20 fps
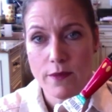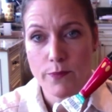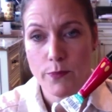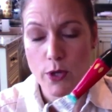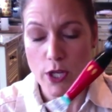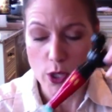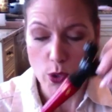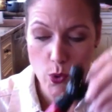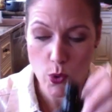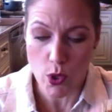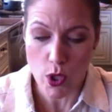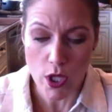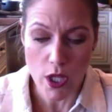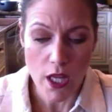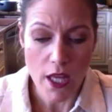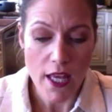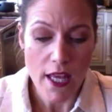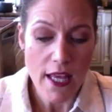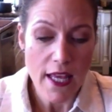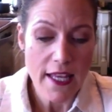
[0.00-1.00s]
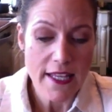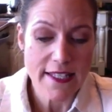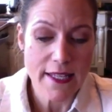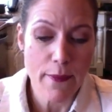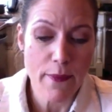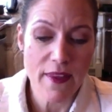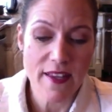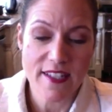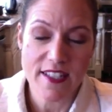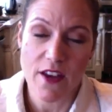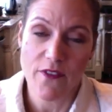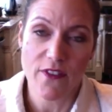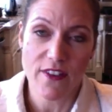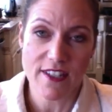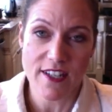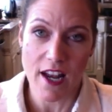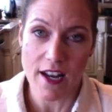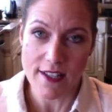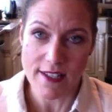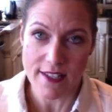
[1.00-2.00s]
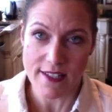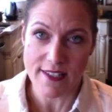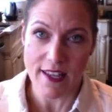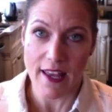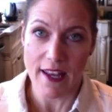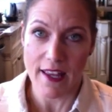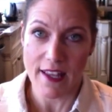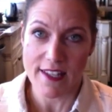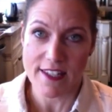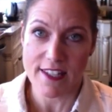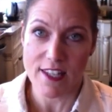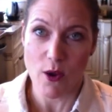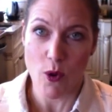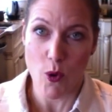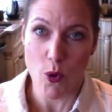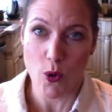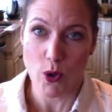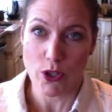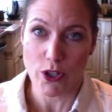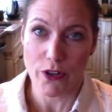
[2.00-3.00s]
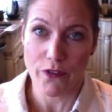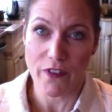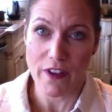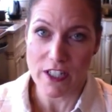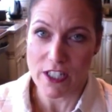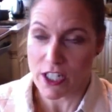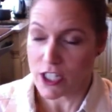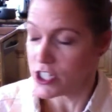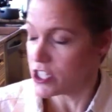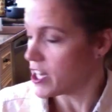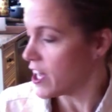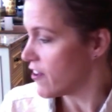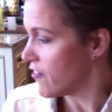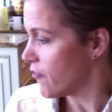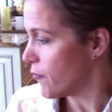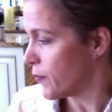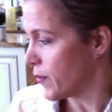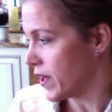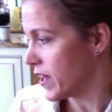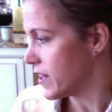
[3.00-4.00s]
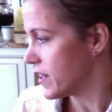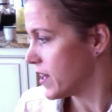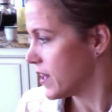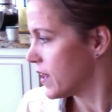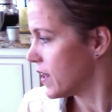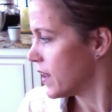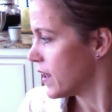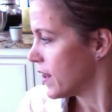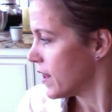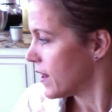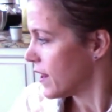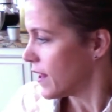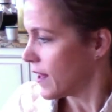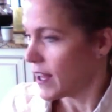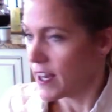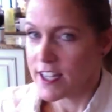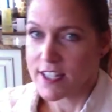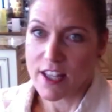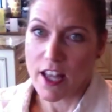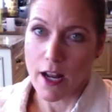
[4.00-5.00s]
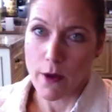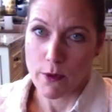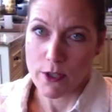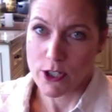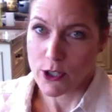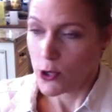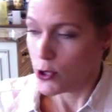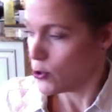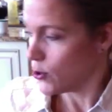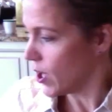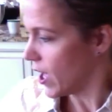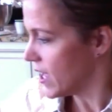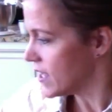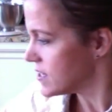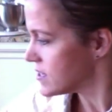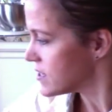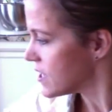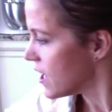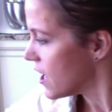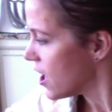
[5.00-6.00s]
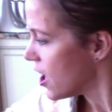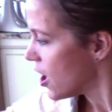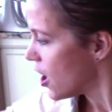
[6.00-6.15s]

Pretty cool. Some of the stuff is not as exciting as the older vintage stuff, but I just thought I would show you guys.